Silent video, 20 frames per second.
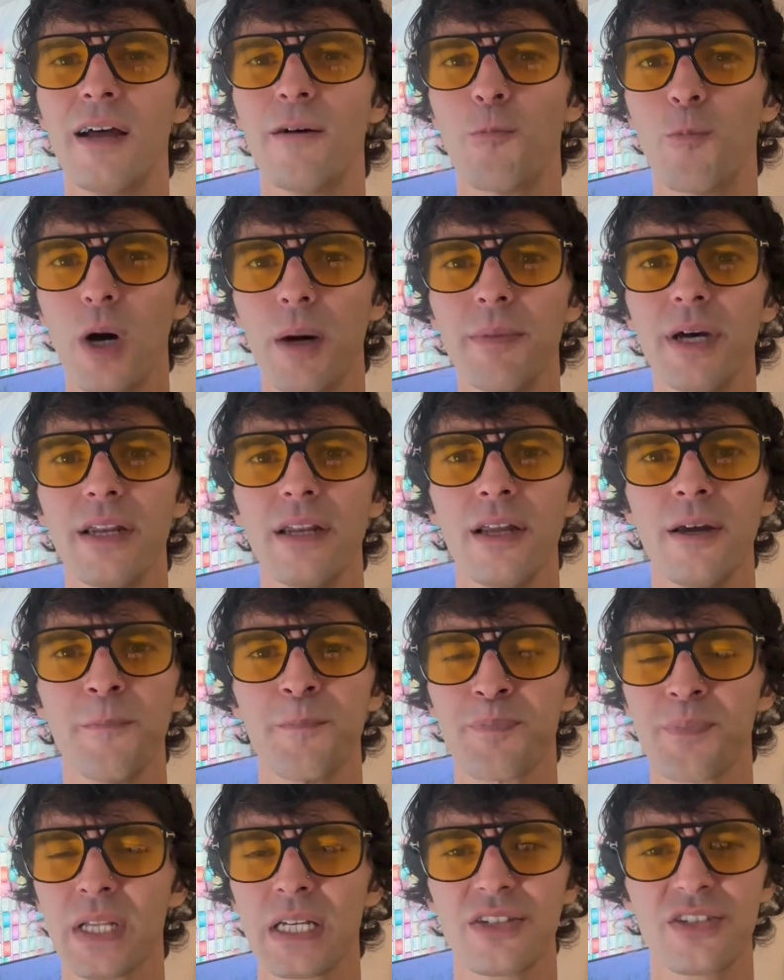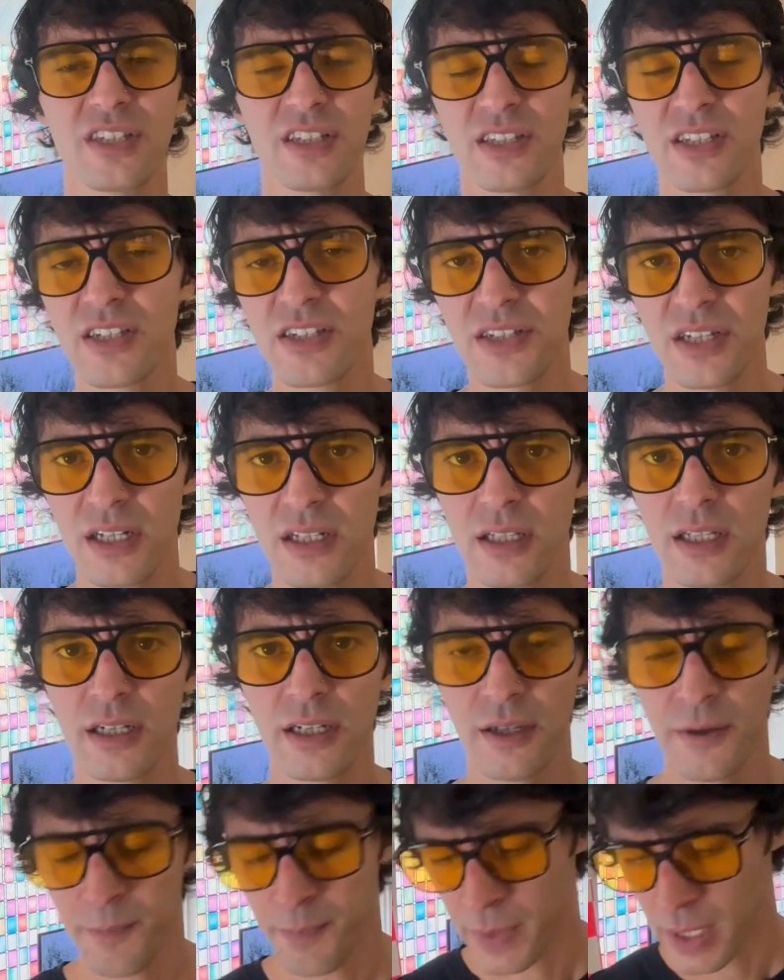women,
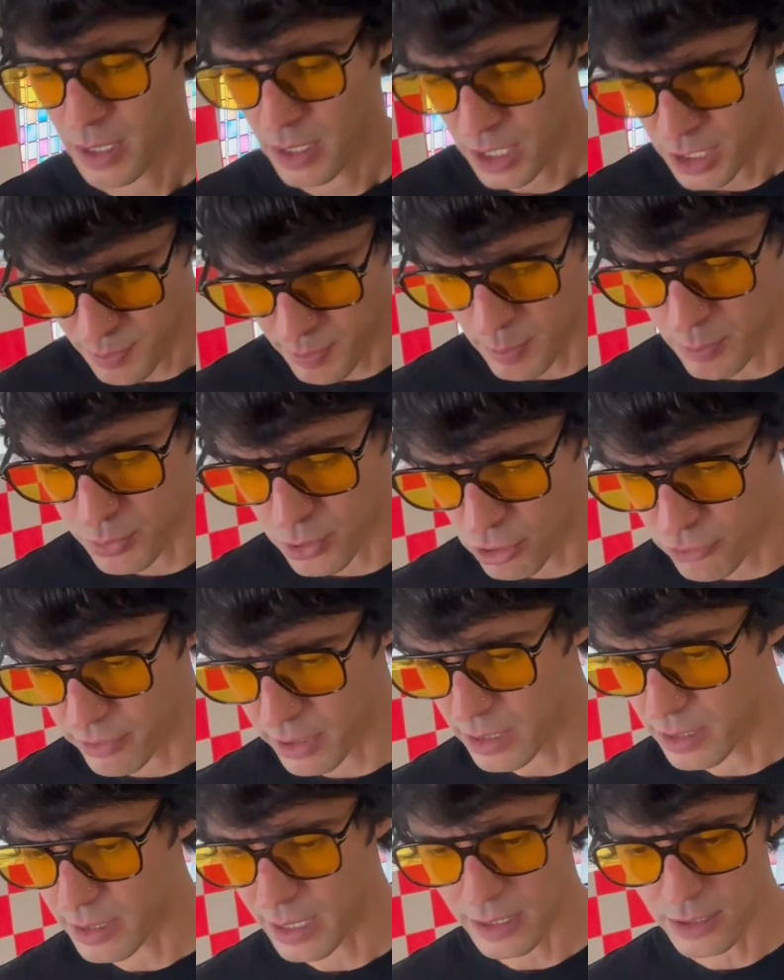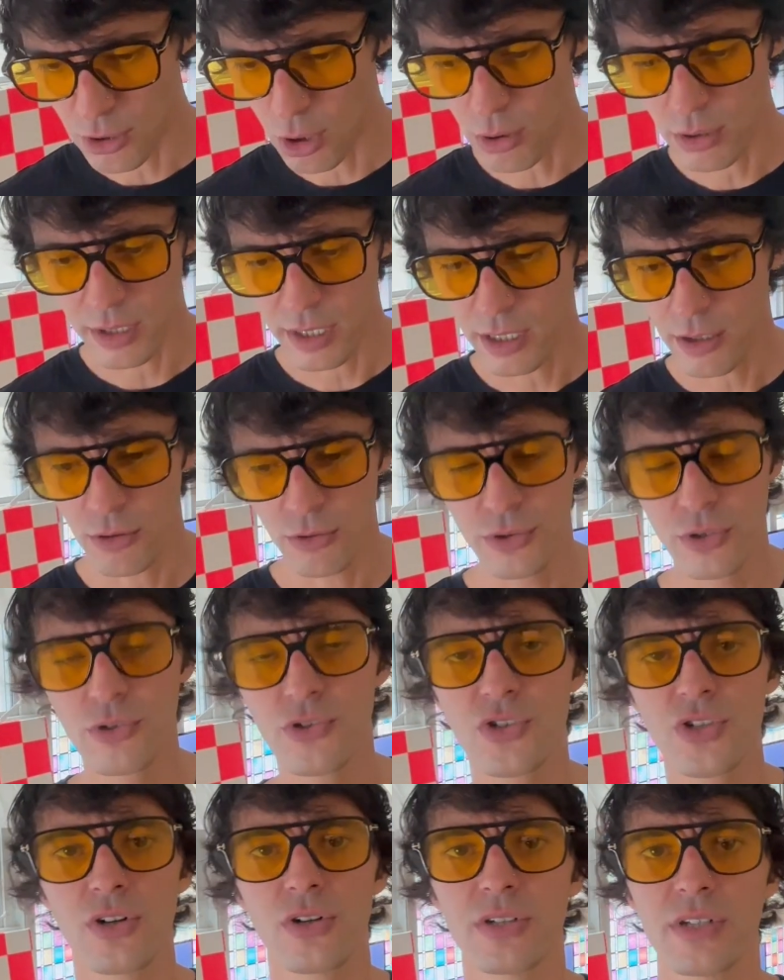statistically, it's been proven that don't they don't
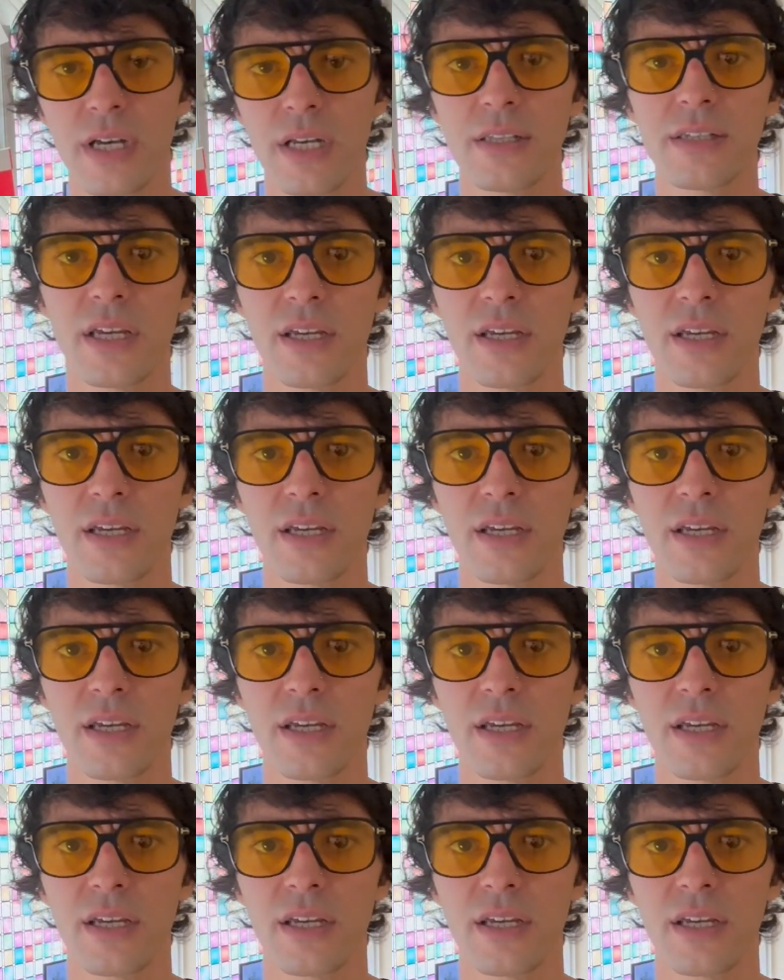use their tits